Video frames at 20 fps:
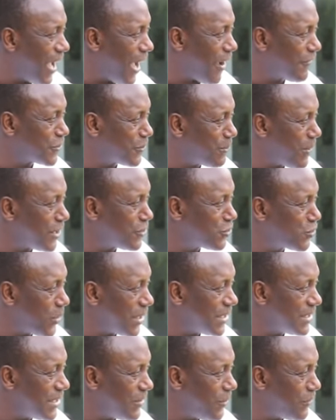I've spent
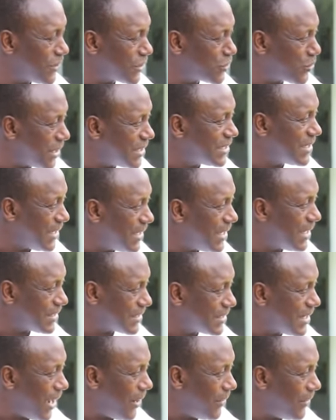20, over 20
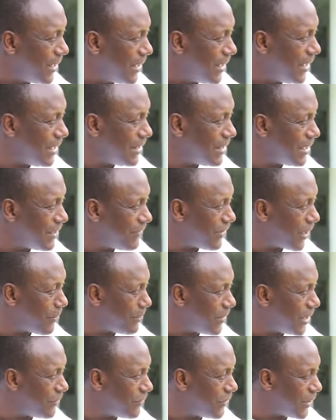years now in the
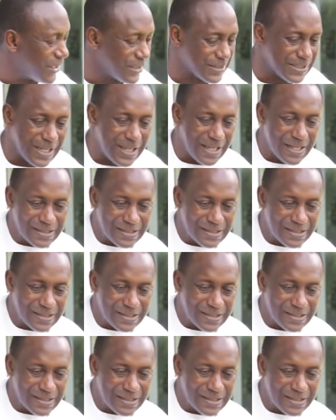development field.